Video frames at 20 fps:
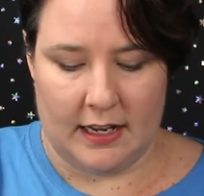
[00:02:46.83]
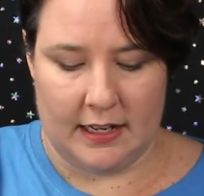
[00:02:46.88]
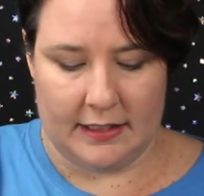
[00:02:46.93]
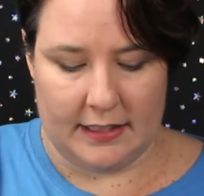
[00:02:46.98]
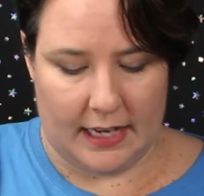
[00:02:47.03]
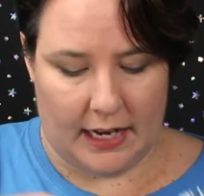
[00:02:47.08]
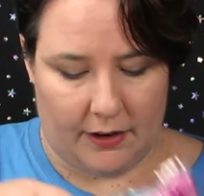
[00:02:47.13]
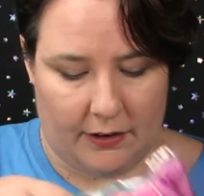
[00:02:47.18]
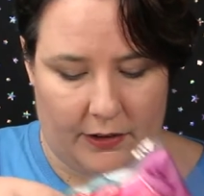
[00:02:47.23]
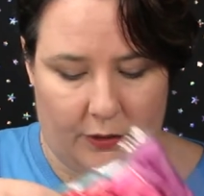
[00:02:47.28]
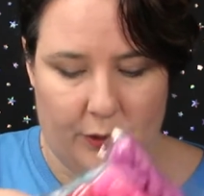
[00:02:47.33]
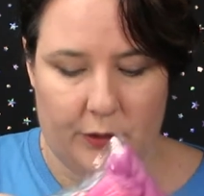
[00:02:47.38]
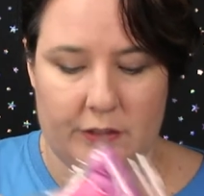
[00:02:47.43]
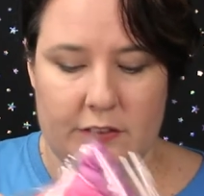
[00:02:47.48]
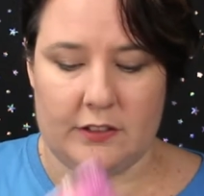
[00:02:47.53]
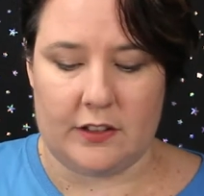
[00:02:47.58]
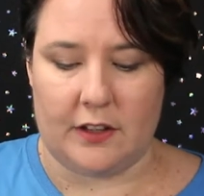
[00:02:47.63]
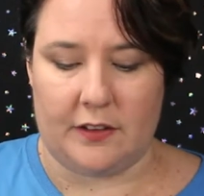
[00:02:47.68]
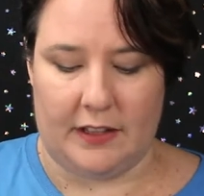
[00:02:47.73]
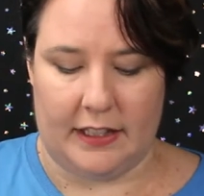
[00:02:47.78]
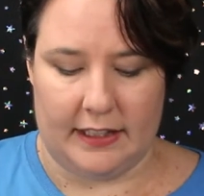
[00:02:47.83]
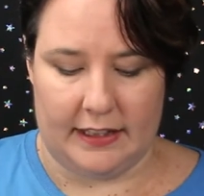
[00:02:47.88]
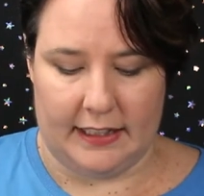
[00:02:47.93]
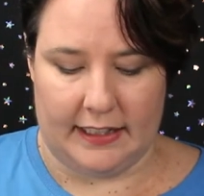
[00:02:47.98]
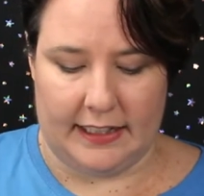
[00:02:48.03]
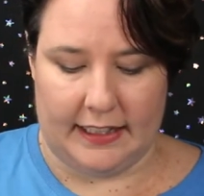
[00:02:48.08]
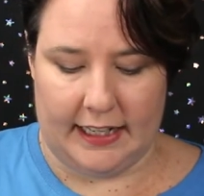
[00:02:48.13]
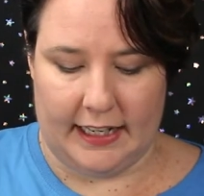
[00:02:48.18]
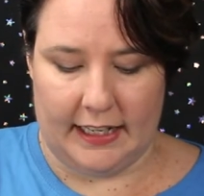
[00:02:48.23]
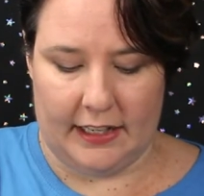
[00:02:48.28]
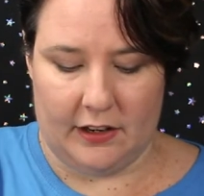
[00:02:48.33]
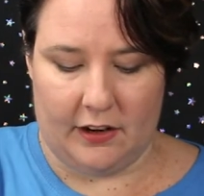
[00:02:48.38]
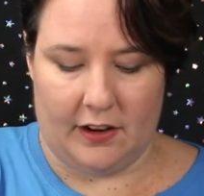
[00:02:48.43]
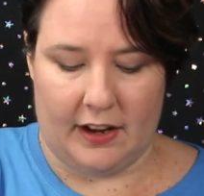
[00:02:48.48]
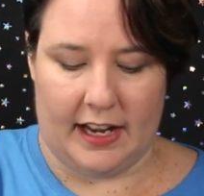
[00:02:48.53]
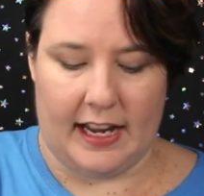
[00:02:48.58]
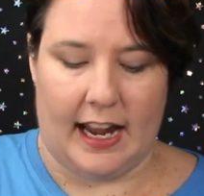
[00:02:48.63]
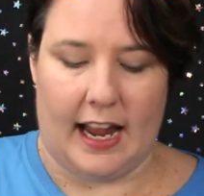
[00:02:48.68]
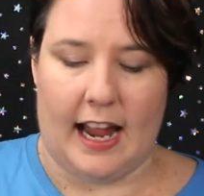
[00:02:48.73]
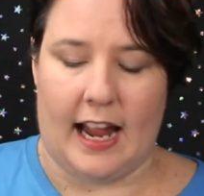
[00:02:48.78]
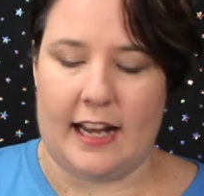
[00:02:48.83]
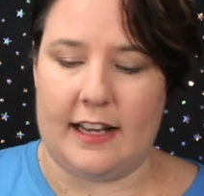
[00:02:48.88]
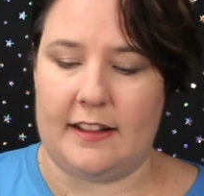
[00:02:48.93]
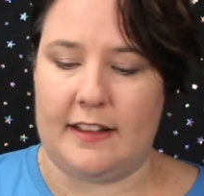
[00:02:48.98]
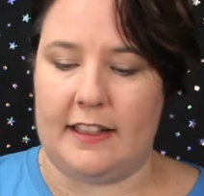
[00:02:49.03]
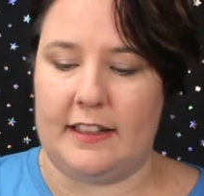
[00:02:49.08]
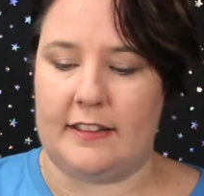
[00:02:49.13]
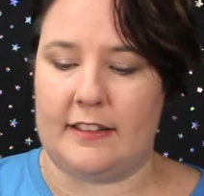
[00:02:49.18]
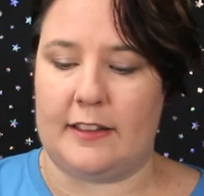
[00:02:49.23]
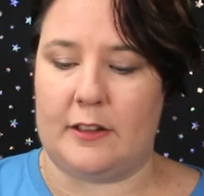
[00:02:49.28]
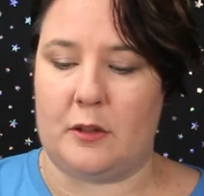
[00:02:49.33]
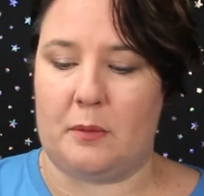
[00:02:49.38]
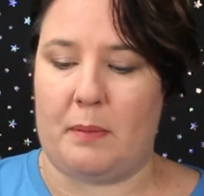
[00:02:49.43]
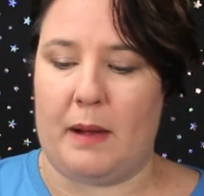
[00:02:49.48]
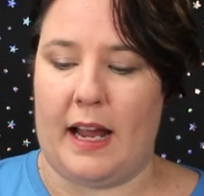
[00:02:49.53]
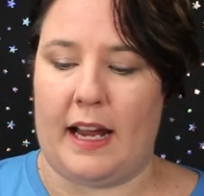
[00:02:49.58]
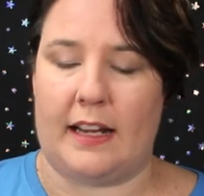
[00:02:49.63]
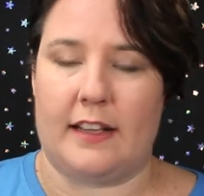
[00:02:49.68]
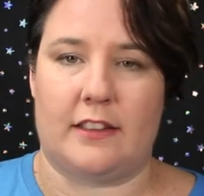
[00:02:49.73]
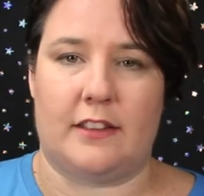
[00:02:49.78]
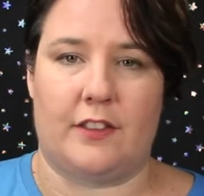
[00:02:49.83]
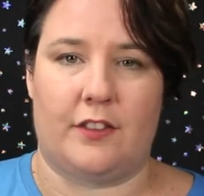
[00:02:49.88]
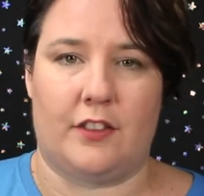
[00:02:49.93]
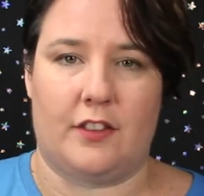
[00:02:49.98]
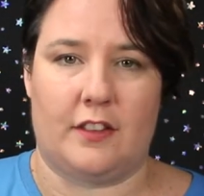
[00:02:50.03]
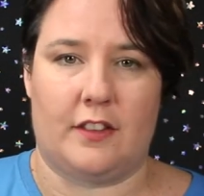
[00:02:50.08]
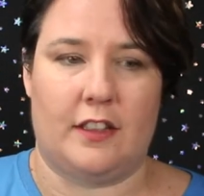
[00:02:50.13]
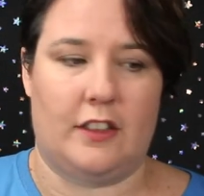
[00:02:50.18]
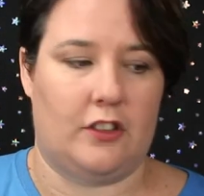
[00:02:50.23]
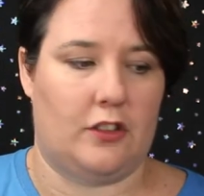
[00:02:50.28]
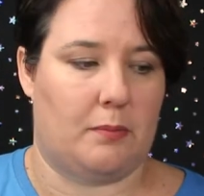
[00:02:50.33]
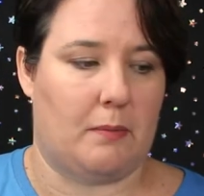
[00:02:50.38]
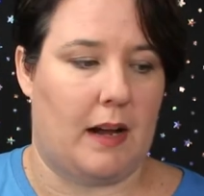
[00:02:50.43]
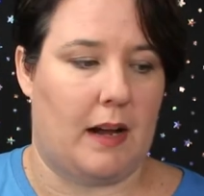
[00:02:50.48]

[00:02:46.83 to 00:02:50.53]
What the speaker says: Now, also in the kit, I added these little packets of stitch